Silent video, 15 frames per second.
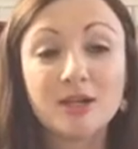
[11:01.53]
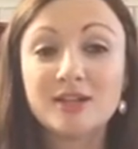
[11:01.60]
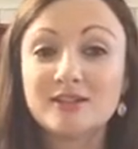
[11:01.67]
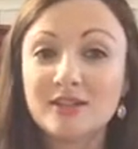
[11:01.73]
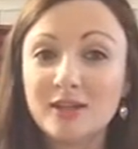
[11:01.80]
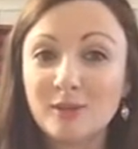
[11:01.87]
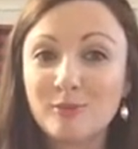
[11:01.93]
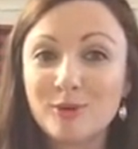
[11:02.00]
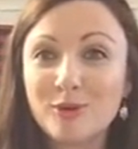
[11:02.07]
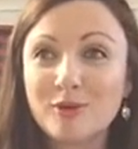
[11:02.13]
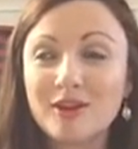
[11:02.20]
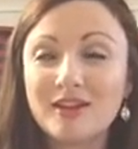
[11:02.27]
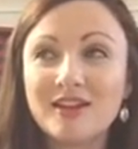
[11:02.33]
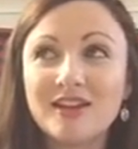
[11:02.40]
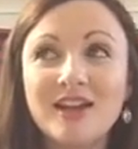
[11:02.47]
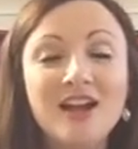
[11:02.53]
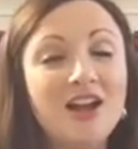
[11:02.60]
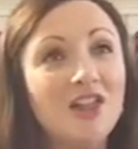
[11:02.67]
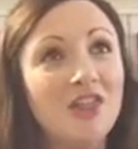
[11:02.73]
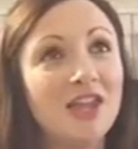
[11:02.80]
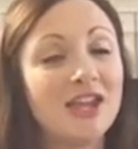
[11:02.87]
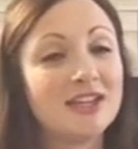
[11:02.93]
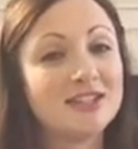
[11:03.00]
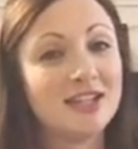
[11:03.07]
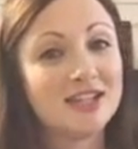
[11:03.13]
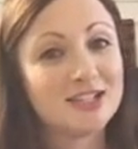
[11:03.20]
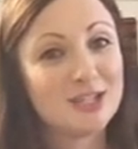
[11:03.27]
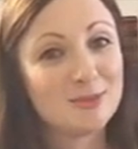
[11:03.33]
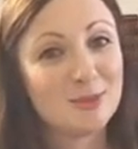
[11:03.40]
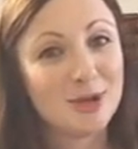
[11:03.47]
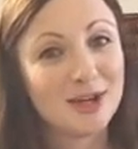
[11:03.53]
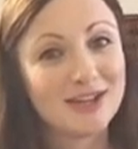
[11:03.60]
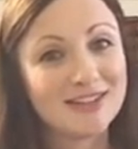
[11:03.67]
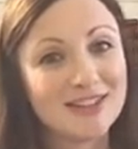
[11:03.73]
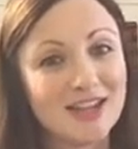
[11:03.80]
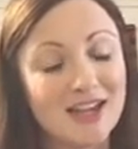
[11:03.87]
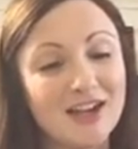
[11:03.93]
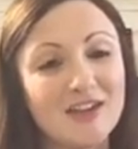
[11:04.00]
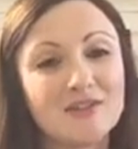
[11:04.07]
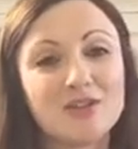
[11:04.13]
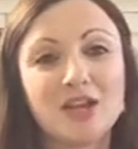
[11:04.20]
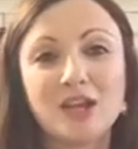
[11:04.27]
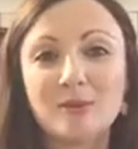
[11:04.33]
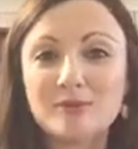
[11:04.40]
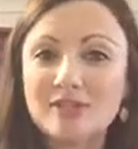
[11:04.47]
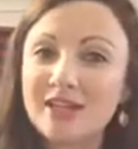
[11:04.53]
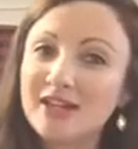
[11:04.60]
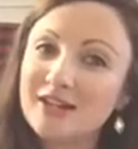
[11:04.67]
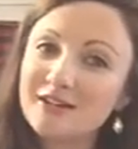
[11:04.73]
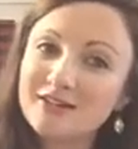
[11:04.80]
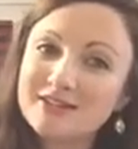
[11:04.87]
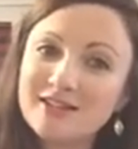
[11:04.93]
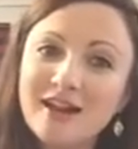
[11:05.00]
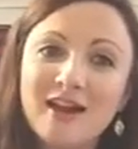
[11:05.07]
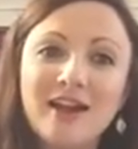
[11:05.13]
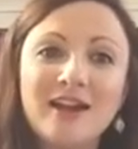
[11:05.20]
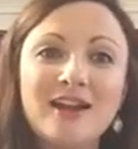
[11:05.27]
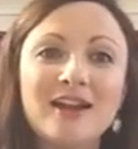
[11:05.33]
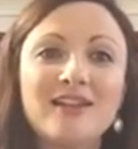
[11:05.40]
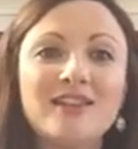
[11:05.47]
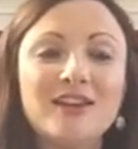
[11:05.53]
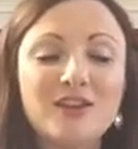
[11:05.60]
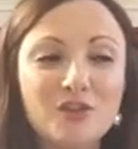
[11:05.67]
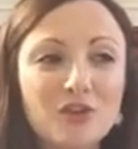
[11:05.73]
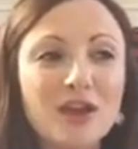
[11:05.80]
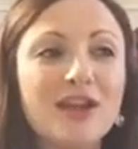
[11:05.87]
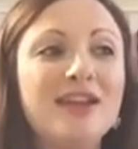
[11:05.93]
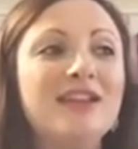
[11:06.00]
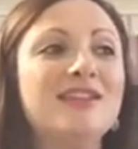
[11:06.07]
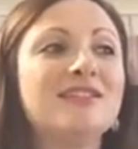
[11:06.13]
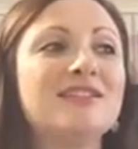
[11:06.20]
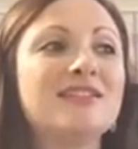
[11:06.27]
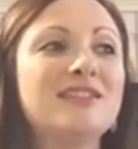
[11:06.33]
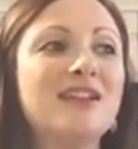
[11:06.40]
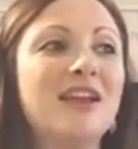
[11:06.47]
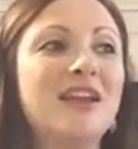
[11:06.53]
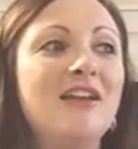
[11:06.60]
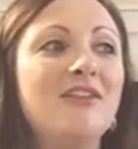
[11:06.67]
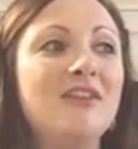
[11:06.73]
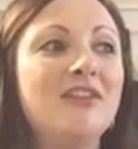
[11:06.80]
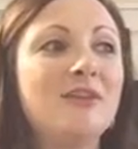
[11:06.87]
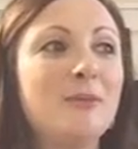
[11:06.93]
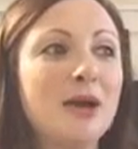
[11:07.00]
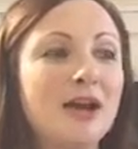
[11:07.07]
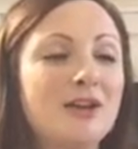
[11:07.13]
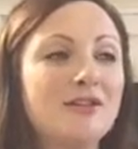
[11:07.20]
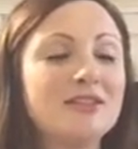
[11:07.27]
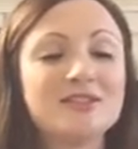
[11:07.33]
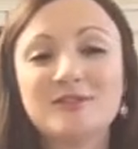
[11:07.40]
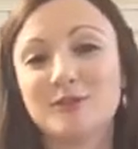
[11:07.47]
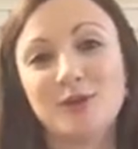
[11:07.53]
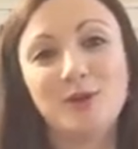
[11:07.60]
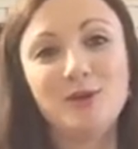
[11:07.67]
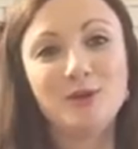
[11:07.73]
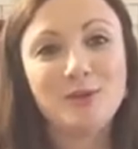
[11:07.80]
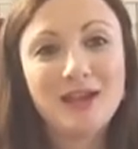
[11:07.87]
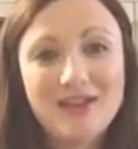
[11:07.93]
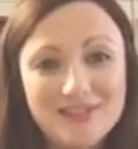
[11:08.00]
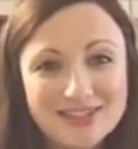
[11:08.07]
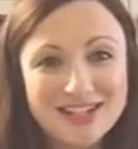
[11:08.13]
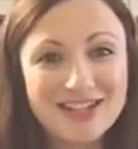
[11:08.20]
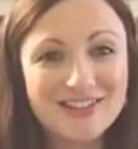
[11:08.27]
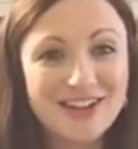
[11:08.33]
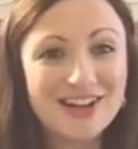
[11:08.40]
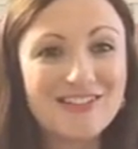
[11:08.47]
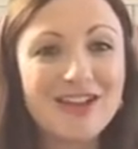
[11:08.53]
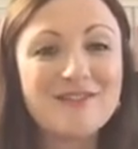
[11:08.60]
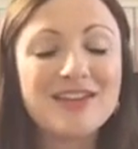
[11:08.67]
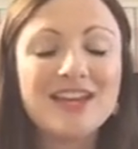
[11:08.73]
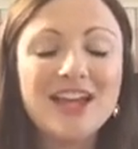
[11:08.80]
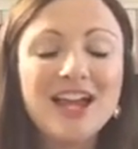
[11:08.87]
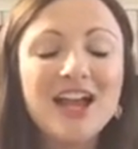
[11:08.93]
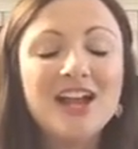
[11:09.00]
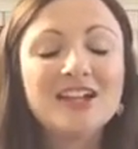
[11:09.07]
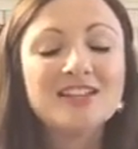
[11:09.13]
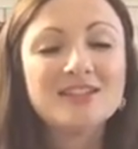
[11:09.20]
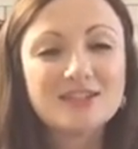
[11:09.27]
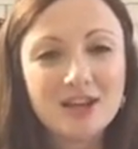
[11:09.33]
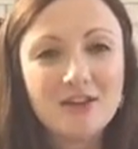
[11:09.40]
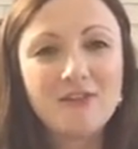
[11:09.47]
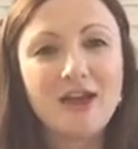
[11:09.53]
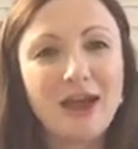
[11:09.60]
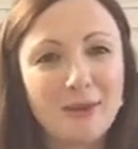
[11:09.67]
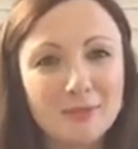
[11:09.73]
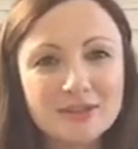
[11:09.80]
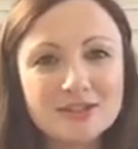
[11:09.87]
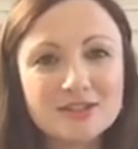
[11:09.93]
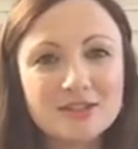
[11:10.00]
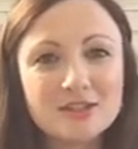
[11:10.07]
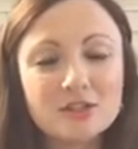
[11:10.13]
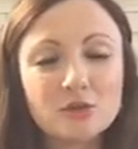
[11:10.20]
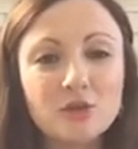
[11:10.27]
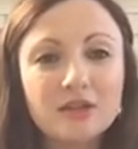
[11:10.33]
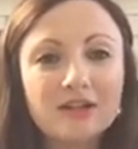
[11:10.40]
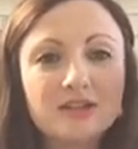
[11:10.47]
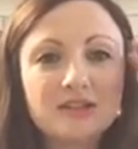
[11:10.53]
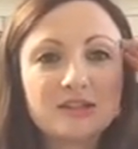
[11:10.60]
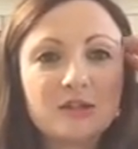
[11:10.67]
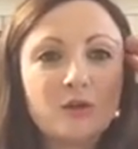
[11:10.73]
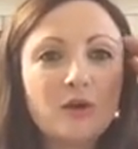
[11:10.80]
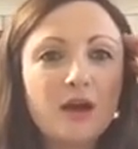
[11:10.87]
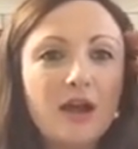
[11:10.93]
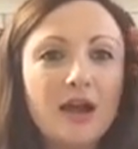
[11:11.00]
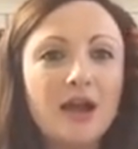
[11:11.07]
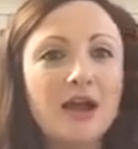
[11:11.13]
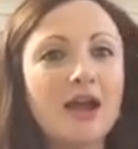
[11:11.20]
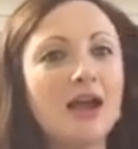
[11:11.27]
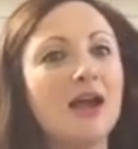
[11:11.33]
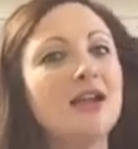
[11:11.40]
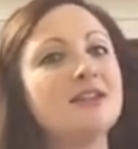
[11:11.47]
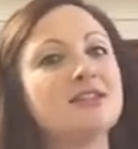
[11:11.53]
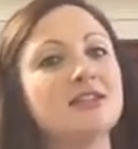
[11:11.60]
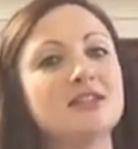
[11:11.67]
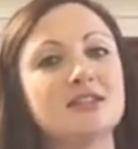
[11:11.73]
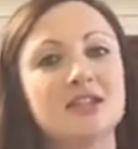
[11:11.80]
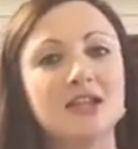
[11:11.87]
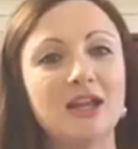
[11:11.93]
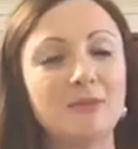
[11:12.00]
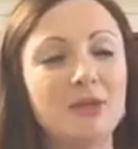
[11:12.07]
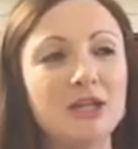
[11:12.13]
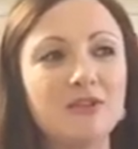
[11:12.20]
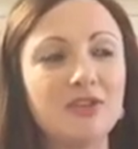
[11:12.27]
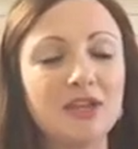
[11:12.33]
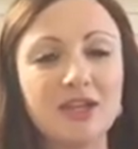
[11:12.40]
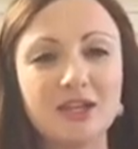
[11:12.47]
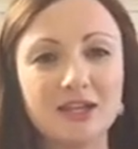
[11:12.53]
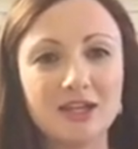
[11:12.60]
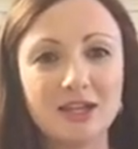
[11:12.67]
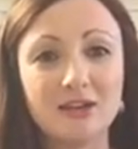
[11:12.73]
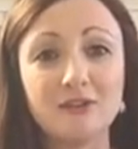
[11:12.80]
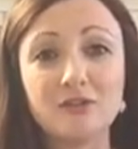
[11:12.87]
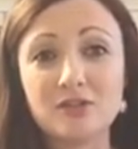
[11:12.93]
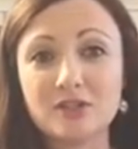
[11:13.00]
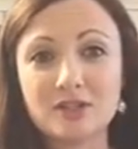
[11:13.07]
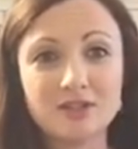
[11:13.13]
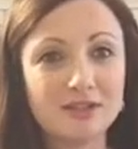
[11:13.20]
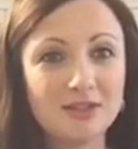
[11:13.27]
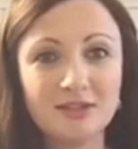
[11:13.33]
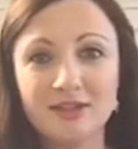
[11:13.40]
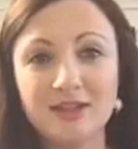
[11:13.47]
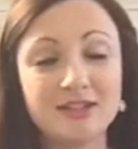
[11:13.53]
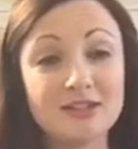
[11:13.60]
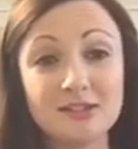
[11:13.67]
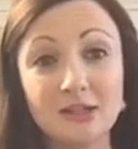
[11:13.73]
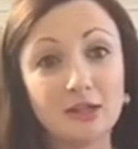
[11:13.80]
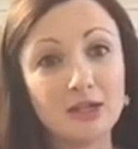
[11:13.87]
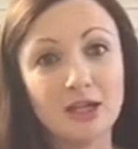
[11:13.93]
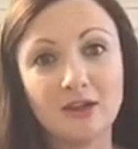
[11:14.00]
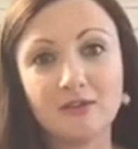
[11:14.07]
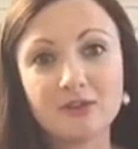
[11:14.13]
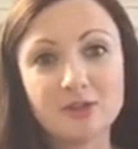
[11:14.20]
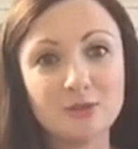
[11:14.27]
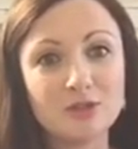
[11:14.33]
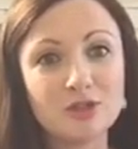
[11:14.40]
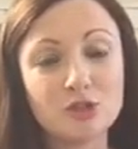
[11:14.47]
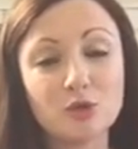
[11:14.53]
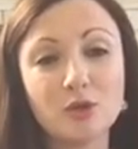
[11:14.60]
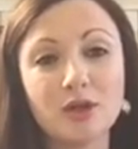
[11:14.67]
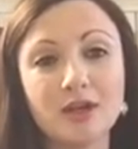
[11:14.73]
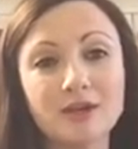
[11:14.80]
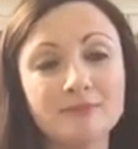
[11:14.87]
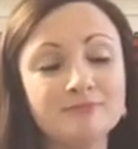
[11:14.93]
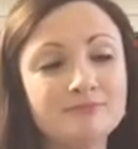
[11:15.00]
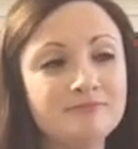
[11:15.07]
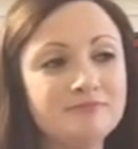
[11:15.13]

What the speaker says: because they get broken, they get taken to the park and left, they get taken outside, and then it rains, and then the batteries corrode and we have to get rid of. Stuff happens to the toys, so I tend to, if they get a gift, it's their gift to enjoy.